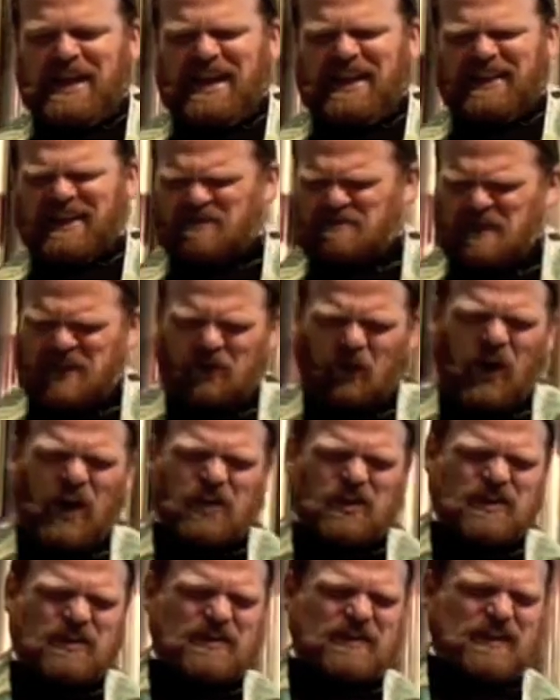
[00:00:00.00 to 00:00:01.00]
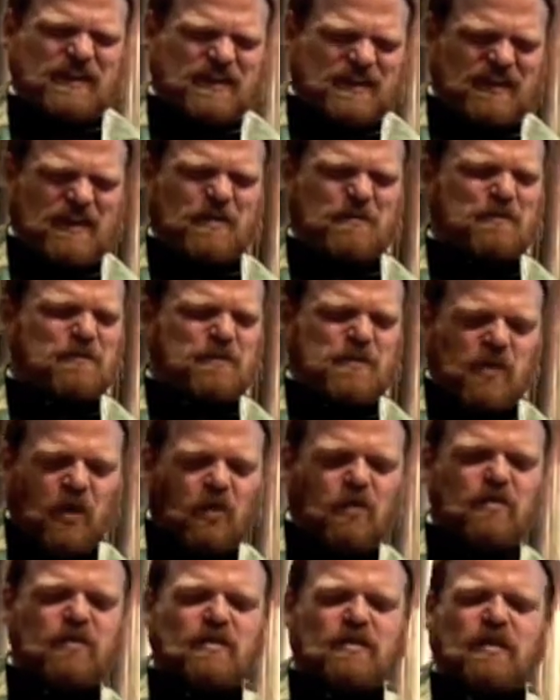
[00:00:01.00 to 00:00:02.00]
And this midrash is the sum
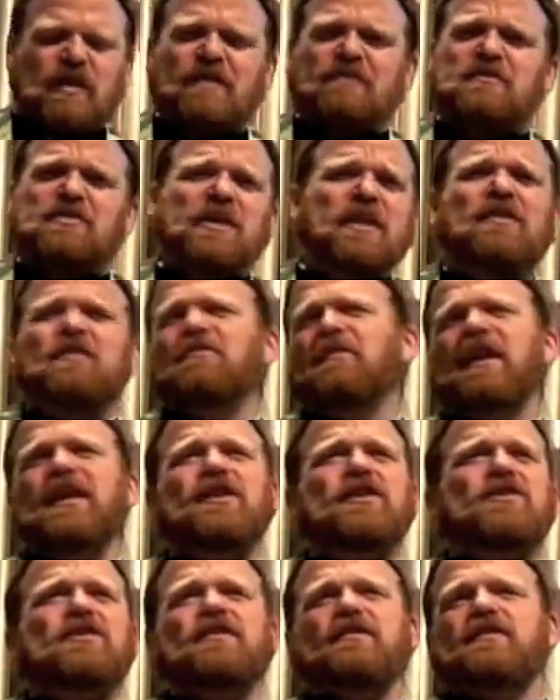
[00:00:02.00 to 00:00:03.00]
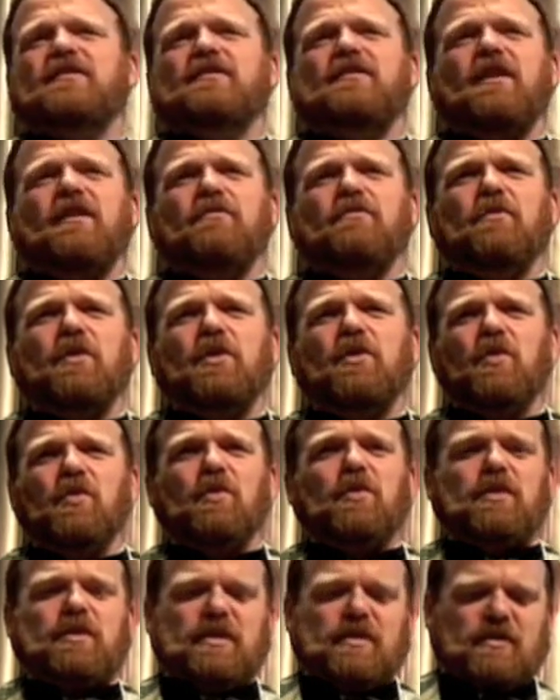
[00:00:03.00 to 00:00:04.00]
total of generations of
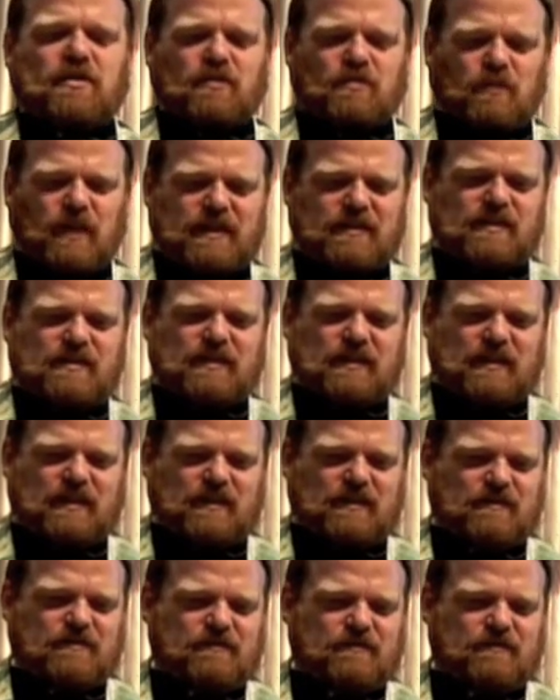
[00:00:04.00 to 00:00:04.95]
recorded wrestling,